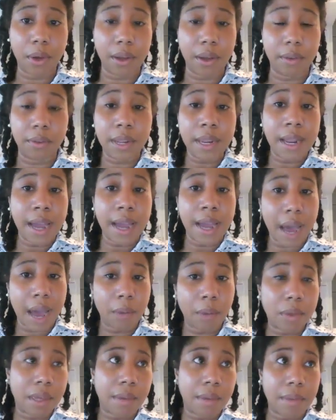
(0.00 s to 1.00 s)
of
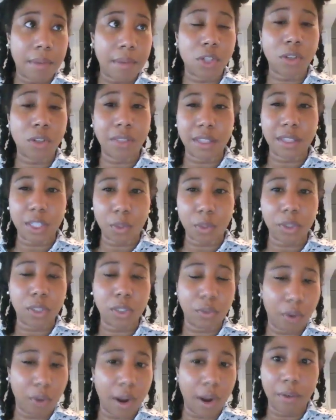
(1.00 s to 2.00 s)
how we can make sure that this
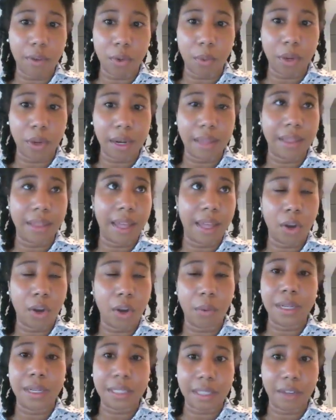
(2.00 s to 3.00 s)
works for everyone and that
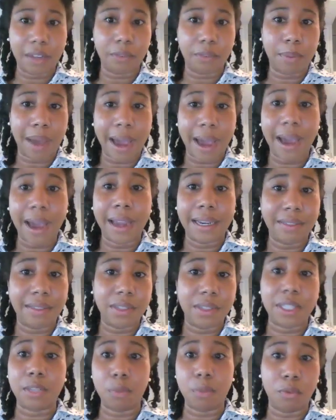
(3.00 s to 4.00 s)
no one is left behind
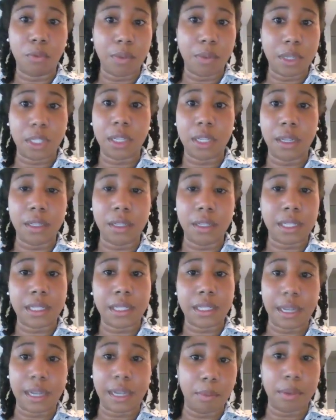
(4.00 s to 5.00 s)
in this movement to
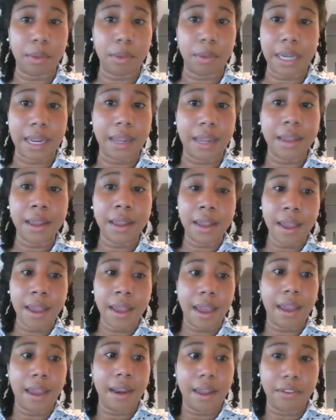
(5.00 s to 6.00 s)
sustainability
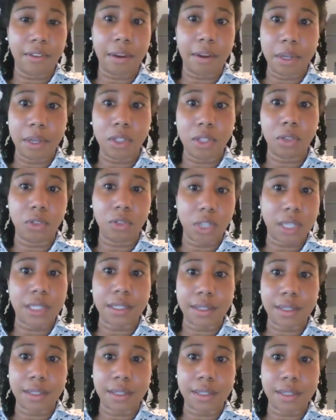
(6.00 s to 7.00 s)
and environmental
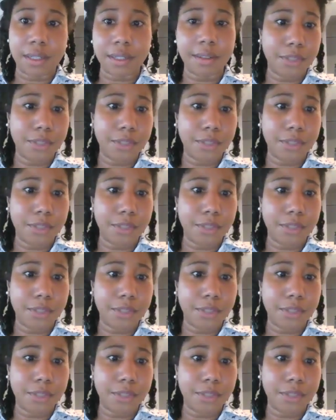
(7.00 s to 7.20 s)
justice.